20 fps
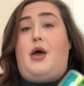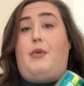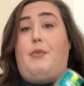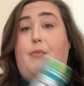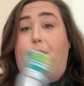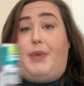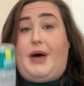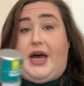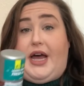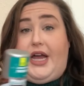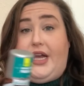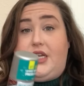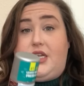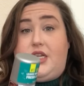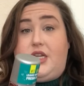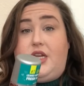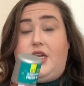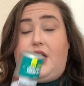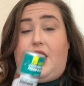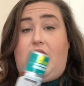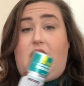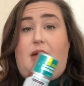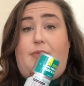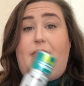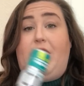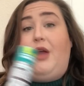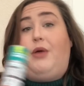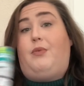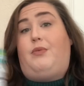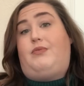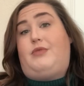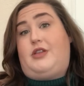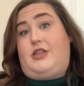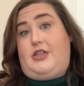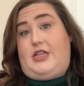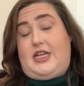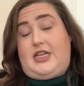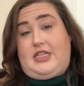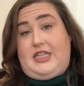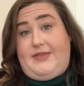But it
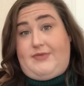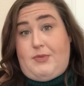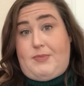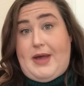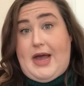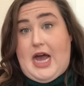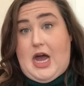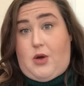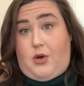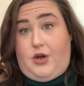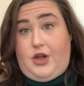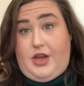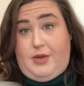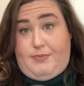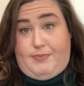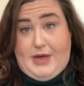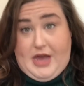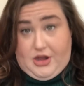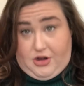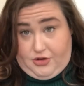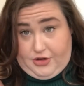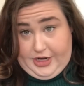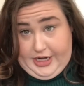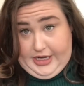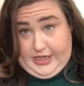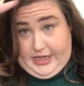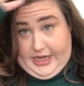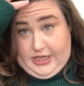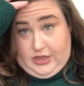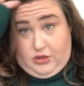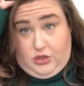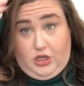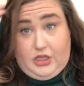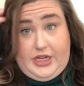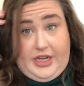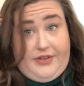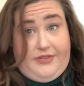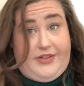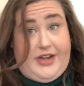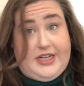doesn't leave a powdery like
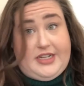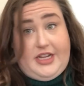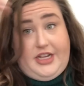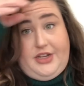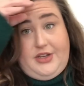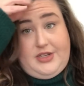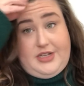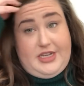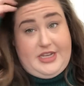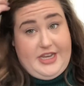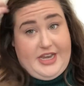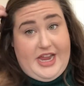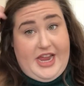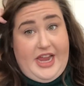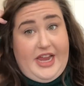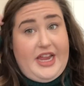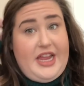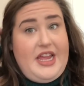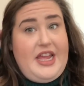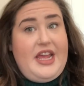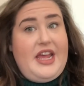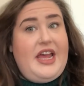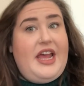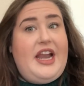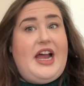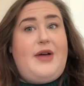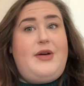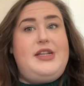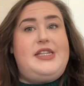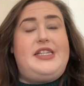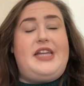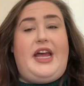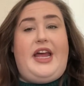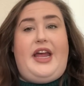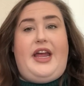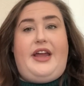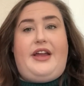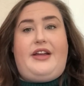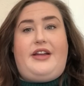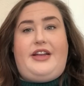look. In fact, I use it today, and I would
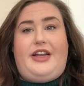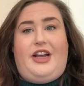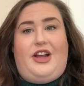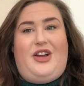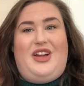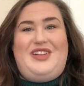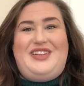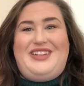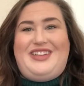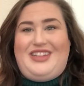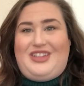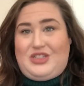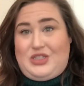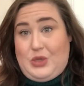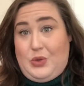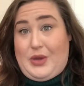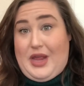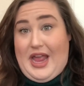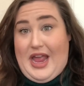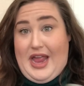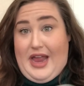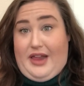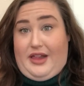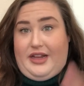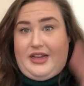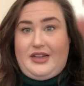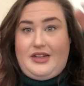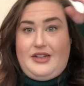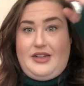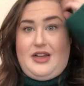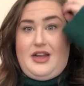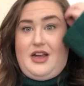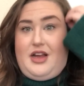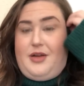say, you know, it looks okay. Like,